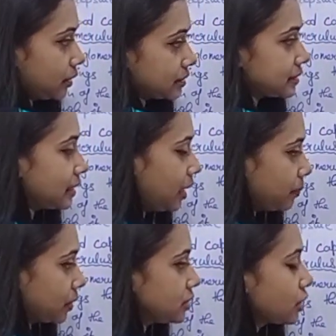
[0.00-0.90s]

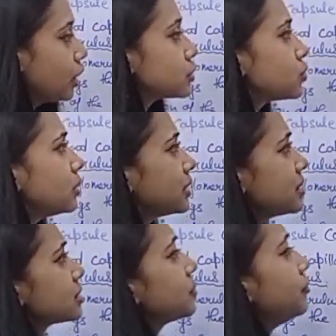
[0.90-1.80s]
syllabus, so
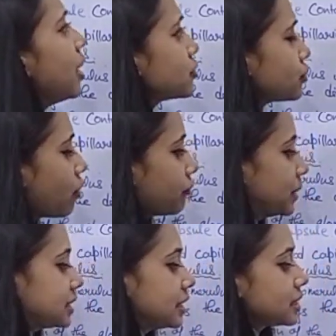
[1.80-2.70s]
this function of
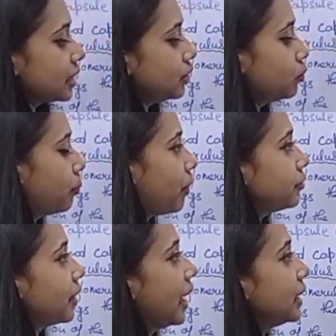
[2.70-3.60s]
PCT, loop
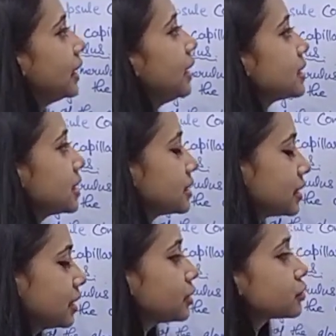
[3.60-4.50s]
of Henle and
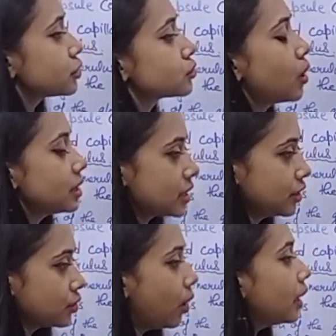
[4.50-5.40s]
DCT, this is not
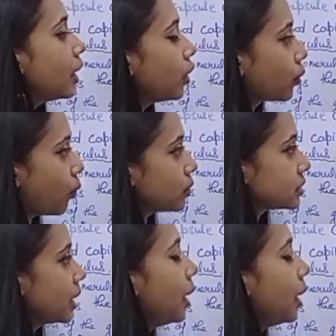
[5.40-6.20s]
in your course,